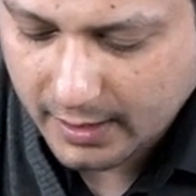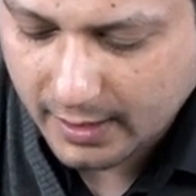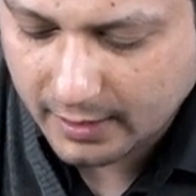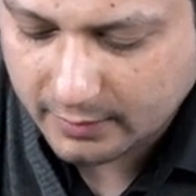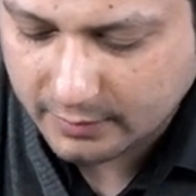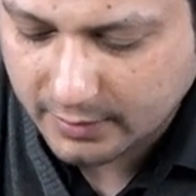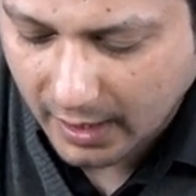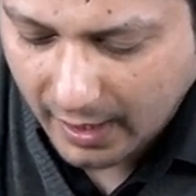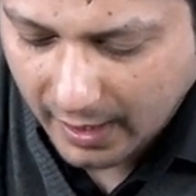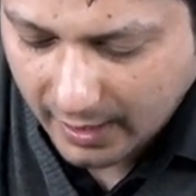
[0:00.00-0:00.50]

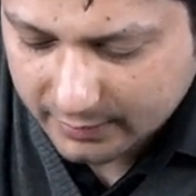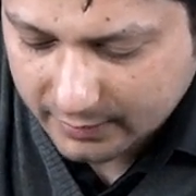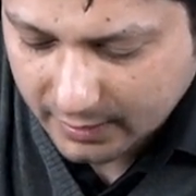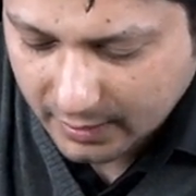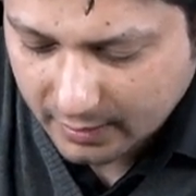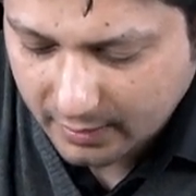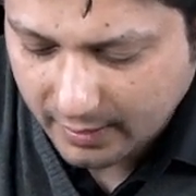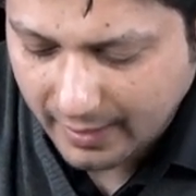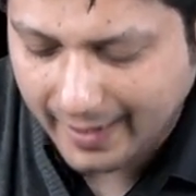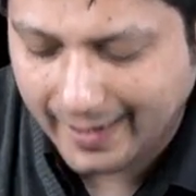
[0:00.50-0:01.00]
the
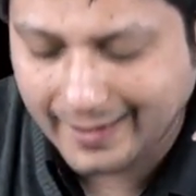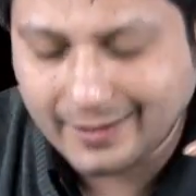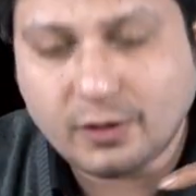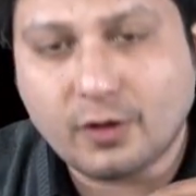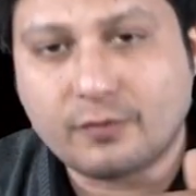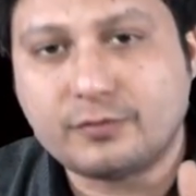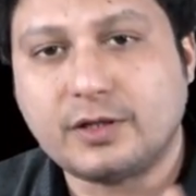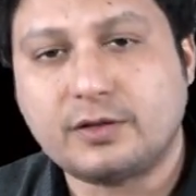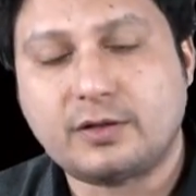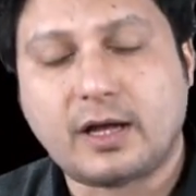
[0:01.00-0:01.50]
other end
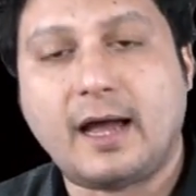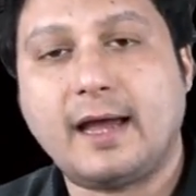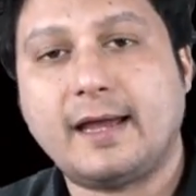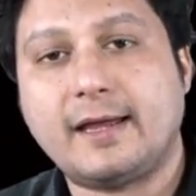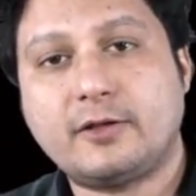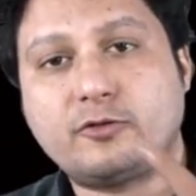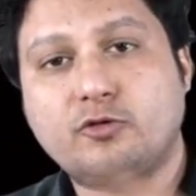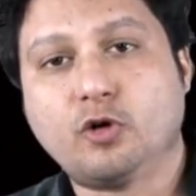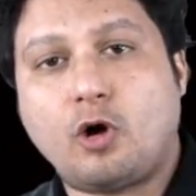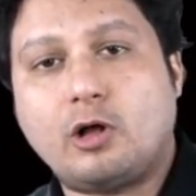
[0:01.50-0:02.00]
of the thigh
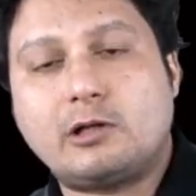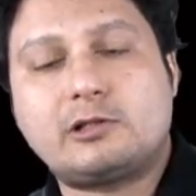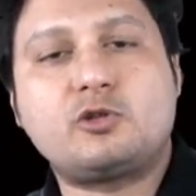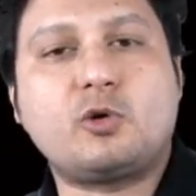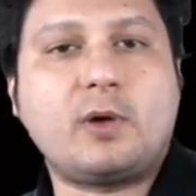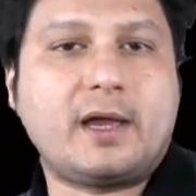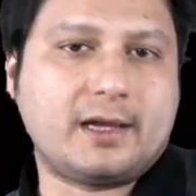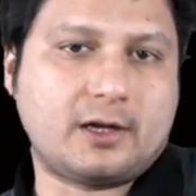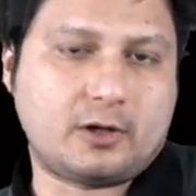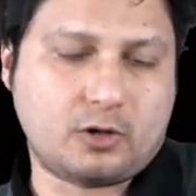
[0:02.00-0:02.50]
is also
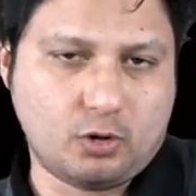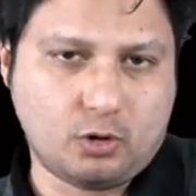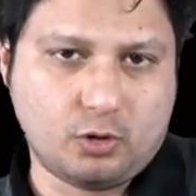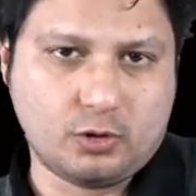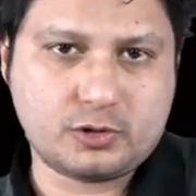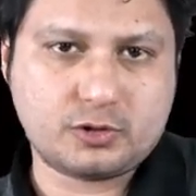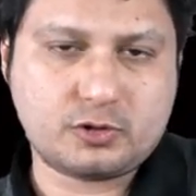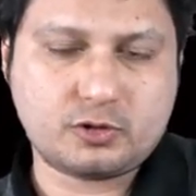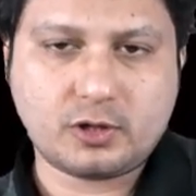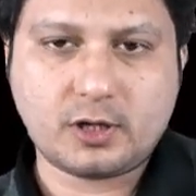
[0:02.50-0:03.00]

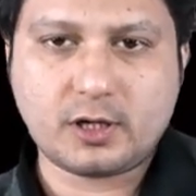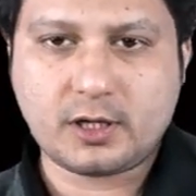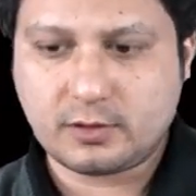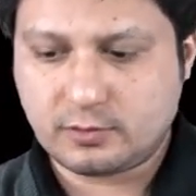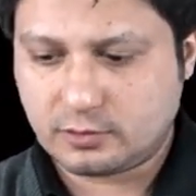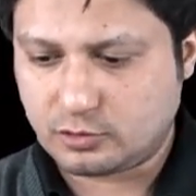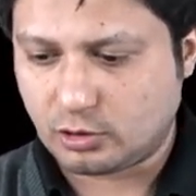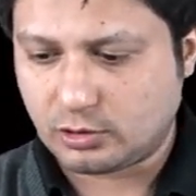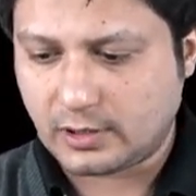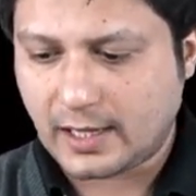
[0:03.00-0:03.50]
enclosed
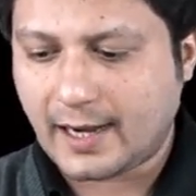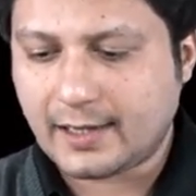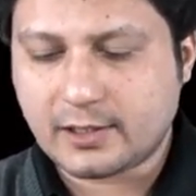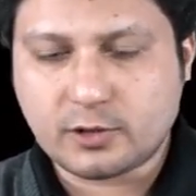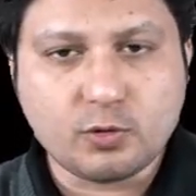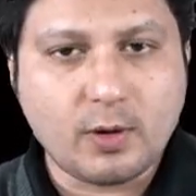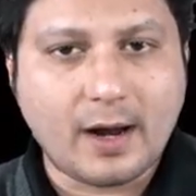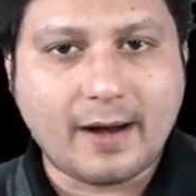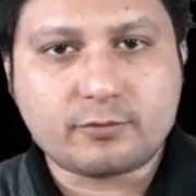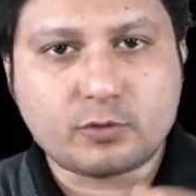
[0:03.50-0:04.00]
so that
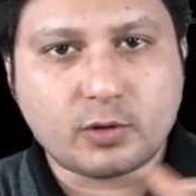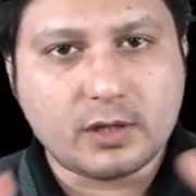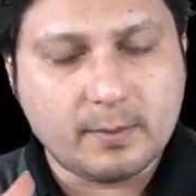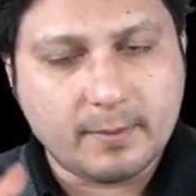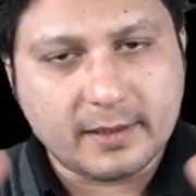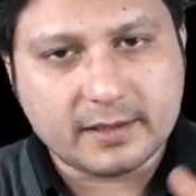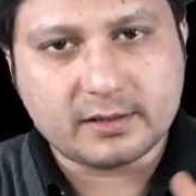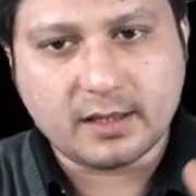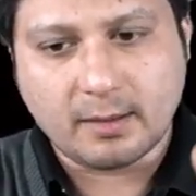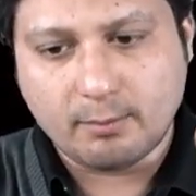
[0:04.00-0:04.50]
you have to
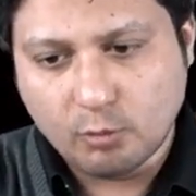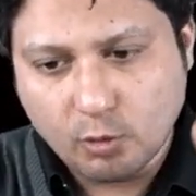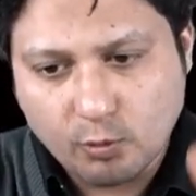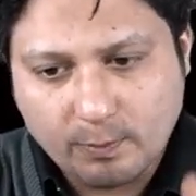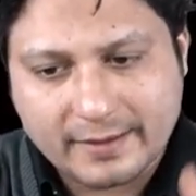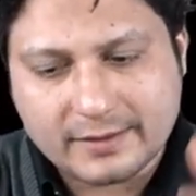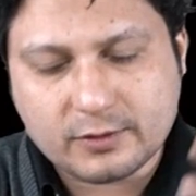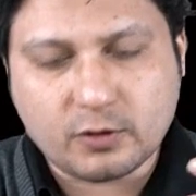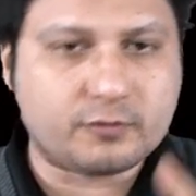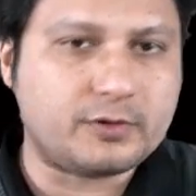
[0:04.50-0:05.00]
limit the
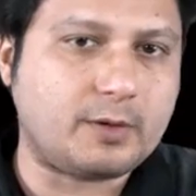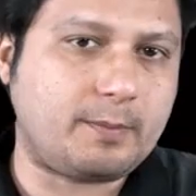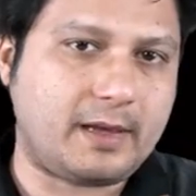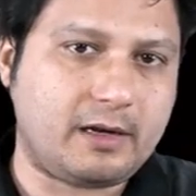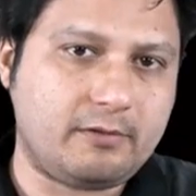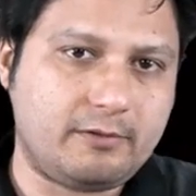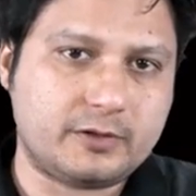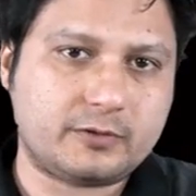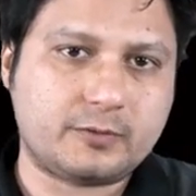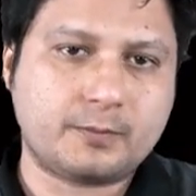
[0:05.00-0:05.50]
movement of the
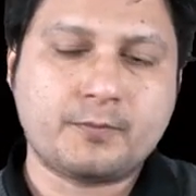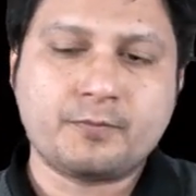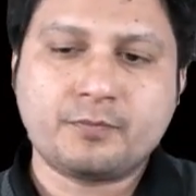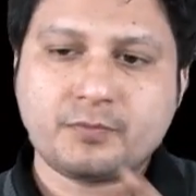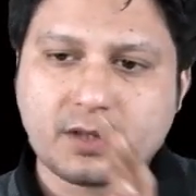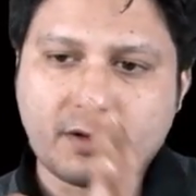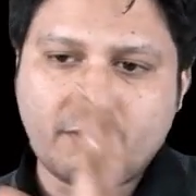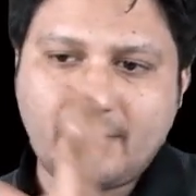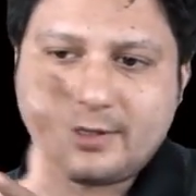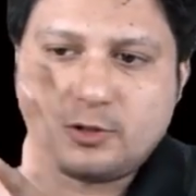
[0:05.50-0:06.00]
pelvis.
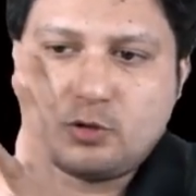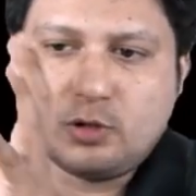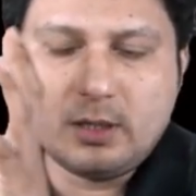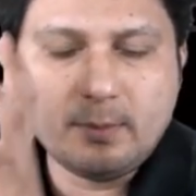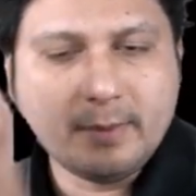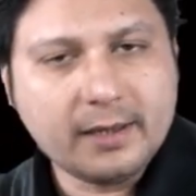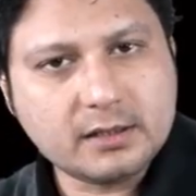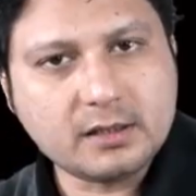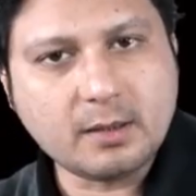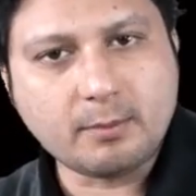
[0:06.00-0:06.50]
When you
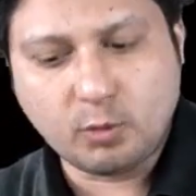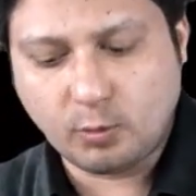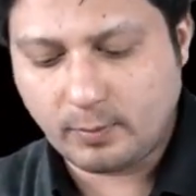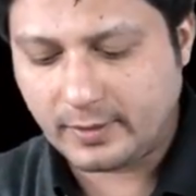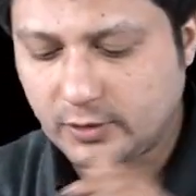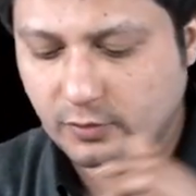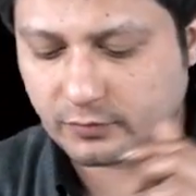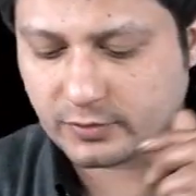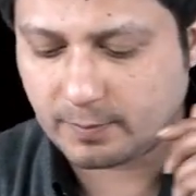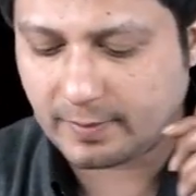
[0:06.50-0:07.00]
limit the
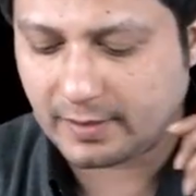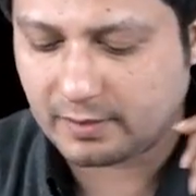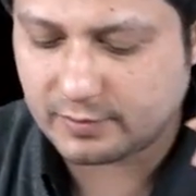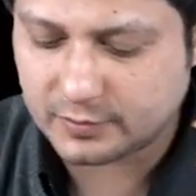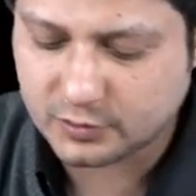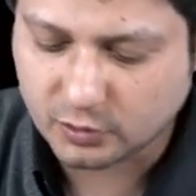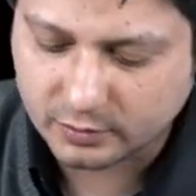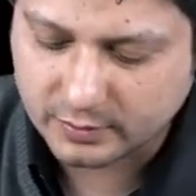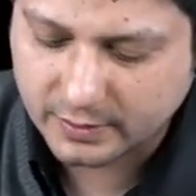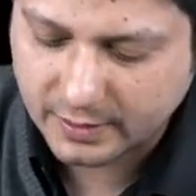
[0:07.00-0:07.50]
movement of the
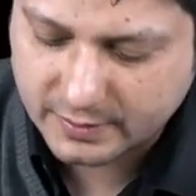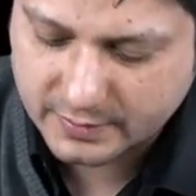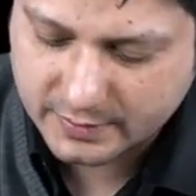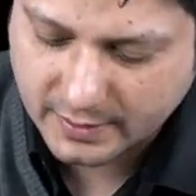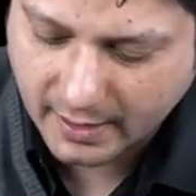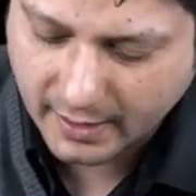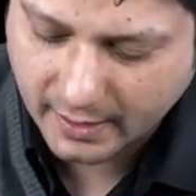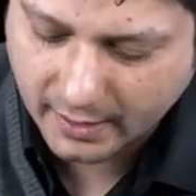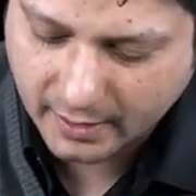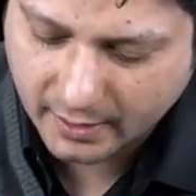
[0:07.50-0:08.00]
pelvis on this
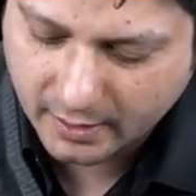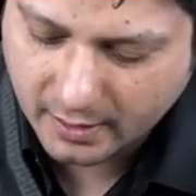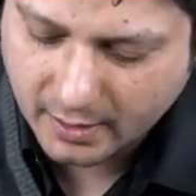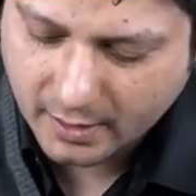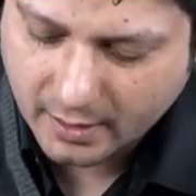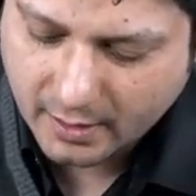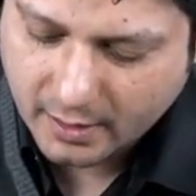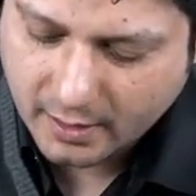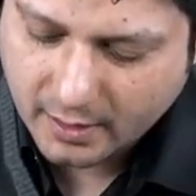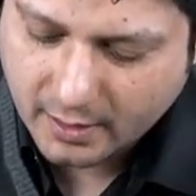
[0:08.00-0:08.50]
side,
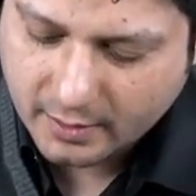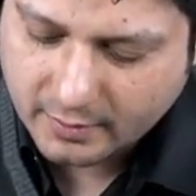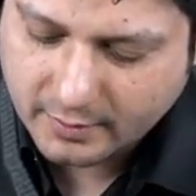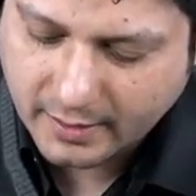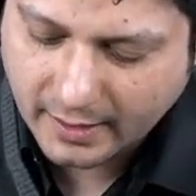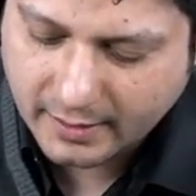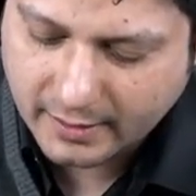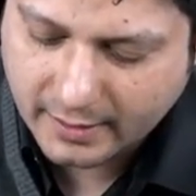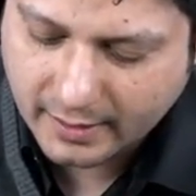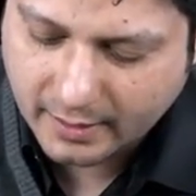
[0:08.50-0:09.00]

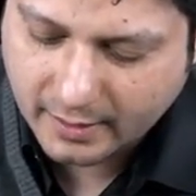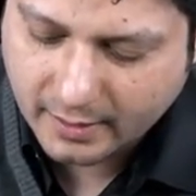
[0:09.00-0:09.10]
then